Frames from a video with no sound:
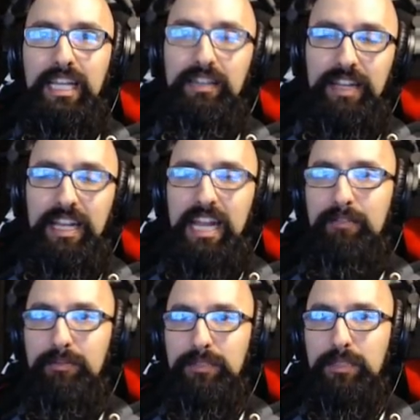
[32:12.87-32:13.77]
give it a name
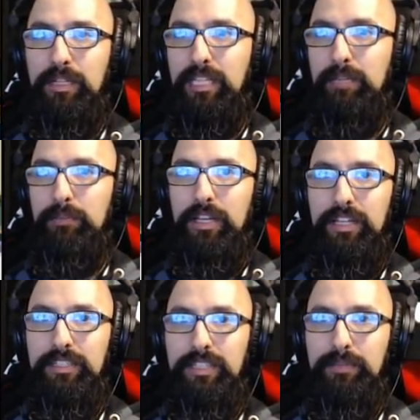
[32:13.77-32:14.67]
from someone in the community
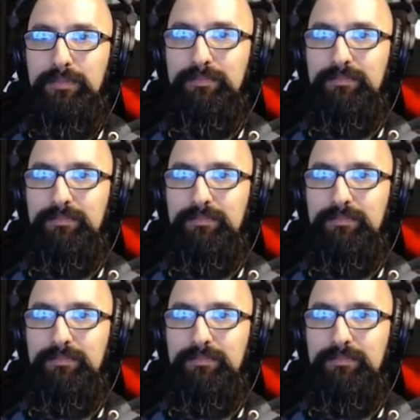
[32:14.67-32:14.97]
or something.